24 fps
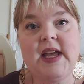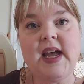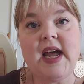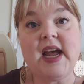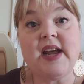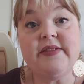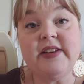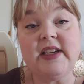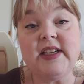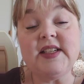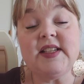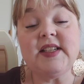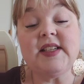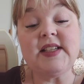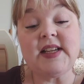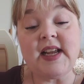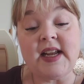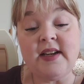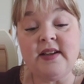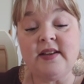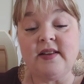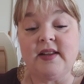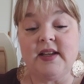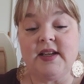Having
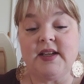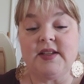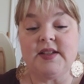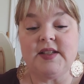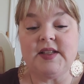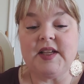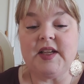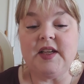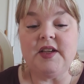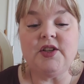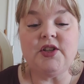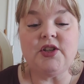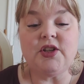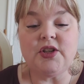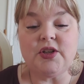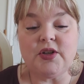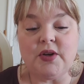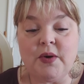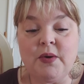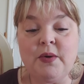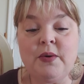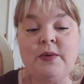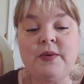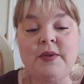said this, he
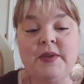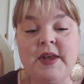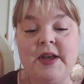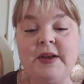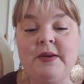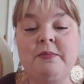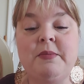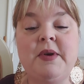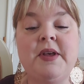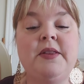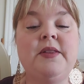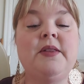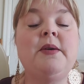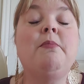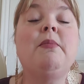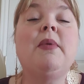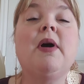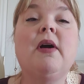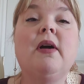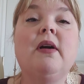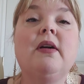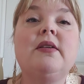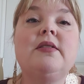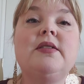showed them the
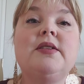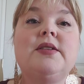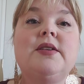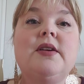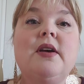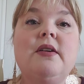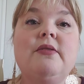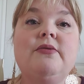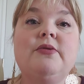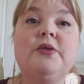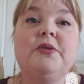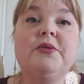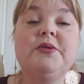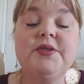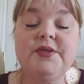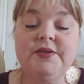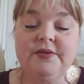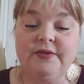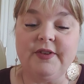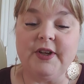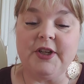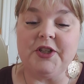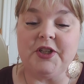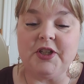marks of
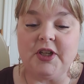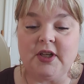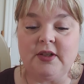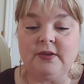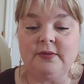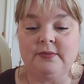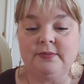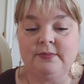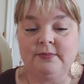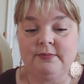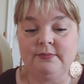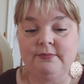crucifixion.